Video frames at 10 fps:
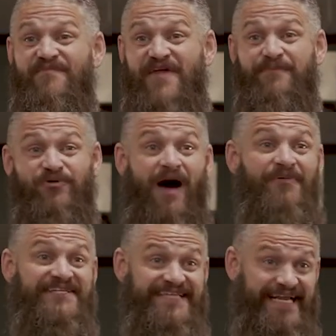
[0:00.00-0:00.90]
They
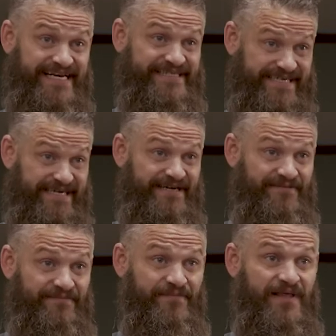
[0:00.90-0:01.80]
probably didn't.
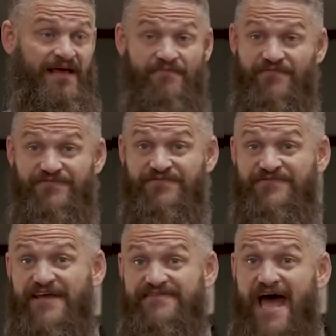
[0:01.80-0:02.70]

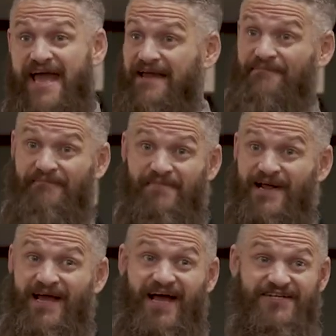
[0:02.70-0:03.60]
Did they?
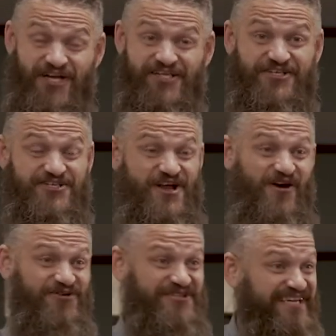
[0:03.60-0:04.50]
Jesus
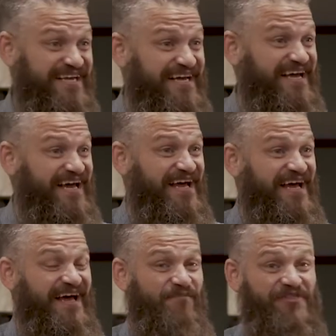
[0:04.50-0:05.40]
knows.
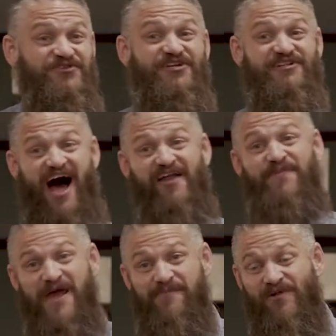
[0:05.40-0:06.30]
But there's a lot of
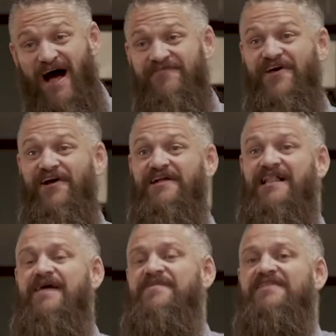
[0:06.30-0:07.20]
people out there
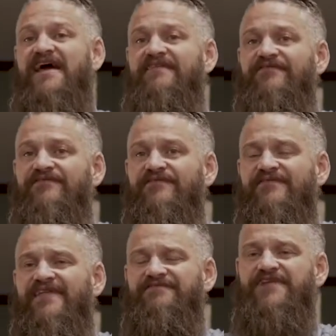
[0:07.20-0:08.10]
claiming
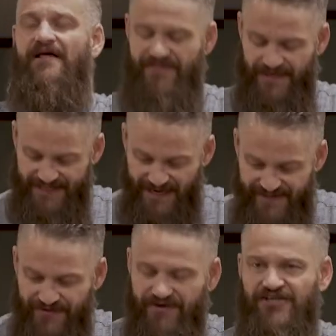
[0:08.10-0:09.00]
they've done things like
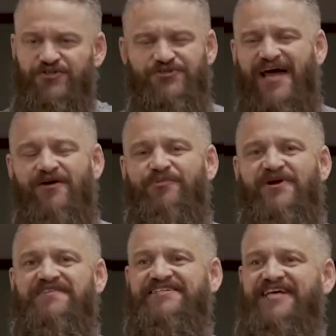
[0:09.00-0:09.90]
that. They're not true. So I don't
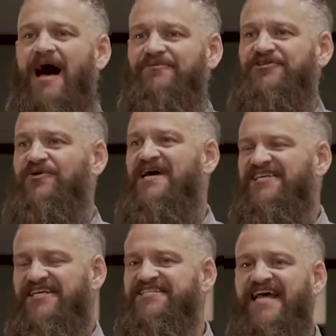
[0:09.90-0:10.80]
bring this up to
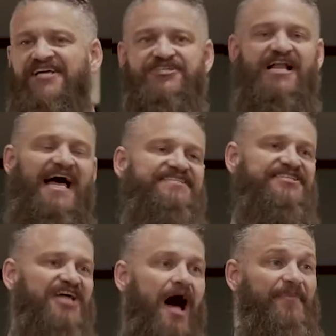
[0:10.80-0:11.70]
sensationalize
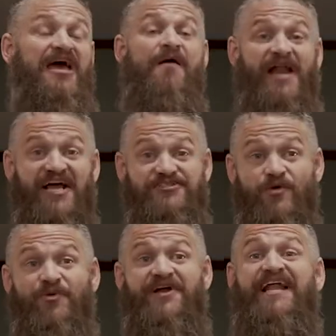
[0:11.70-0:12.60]
this topic, but I
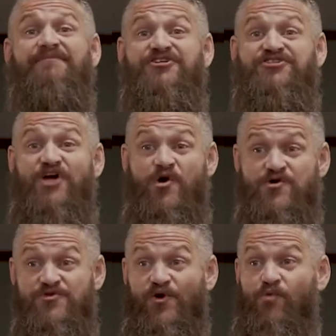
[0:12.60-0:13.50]
do bring it up to show
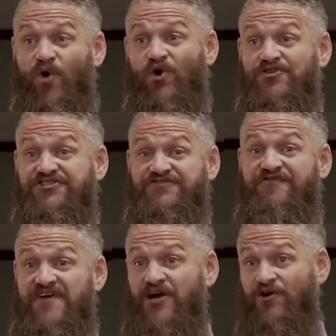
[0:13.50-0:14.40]
you the world's
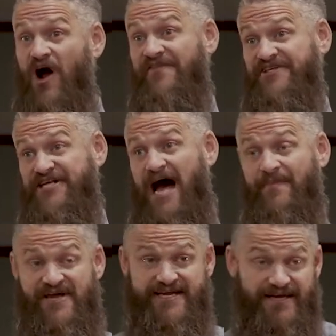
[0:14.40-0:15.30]
fear on this
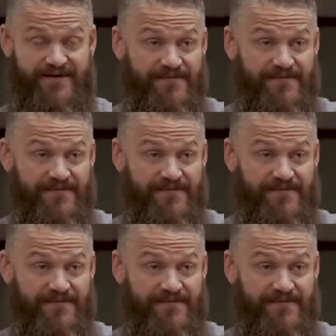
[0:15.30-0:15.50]
topic.